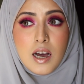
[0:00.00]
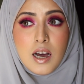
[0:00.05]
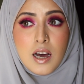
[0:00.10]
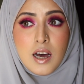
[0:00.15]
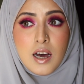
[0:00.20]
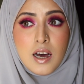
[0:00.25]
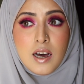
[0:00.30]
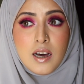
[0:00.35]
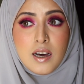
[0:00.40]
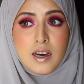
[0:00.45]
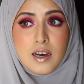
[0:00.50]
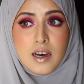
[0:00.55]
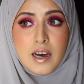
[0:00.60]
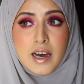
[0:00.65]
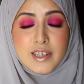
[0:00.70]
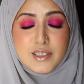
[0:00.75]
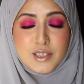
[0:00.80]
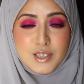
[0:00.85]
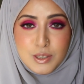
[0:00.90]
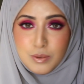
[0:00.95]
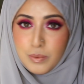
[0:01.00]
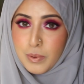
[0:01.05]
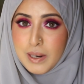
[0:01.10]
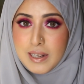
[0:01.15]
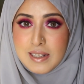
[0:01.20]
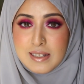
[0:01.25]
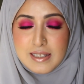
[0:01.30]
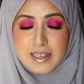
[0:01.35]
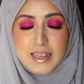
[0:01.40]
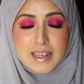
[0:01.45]
Uh, I just
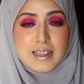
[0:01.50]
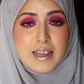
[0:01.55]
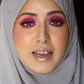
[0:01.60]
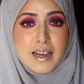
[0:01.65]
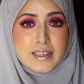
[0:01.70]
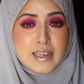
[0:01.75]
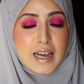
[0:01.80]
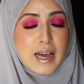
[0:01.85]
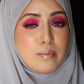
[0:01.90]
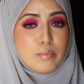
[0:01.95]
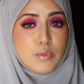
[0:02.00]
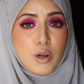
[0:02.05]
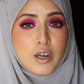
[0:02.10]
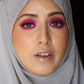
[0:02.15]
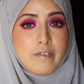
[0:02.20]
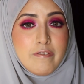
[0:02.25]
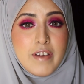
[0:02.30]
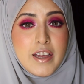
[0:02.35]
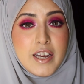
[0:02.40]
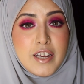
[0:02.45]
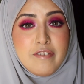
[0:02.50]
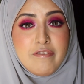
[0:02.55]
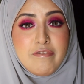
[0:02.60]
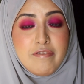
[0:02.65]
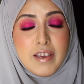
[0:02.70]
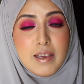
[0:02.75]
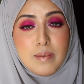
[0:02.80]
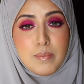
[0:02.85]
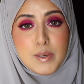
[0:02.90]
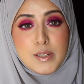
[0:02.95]
want to say that I'm not a very
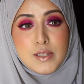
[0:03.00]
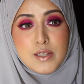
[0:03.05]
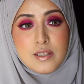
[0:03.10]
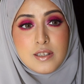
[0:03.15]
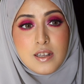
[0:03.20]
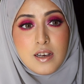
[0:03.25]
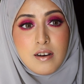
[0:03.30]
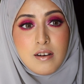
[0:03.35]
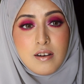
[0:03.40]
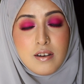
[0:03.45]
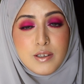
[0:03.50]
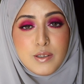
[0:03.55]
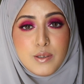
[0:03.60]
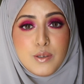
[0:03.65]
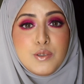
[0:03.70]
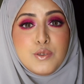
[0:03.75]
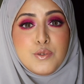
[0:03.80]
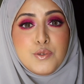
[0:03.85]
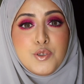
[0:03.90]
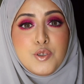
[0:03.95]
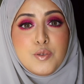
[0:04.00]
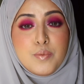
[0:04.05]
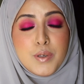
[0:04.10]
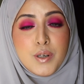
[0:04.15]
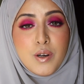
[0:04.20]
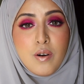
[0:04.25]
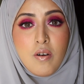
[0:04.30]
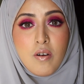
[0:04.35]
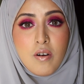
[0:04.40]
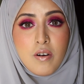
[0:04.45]
famous, uh, you know,
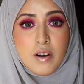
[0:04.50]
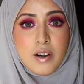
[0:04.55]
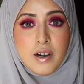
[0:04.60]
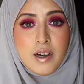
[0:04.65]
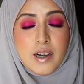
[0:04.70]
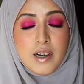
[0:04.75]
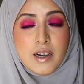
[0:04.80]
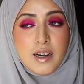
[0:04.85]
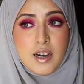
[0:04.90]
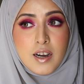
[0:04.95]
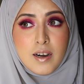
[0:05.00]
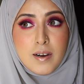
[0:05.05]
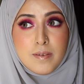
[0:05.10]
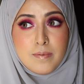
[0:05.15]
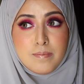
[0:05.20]
YouTuber or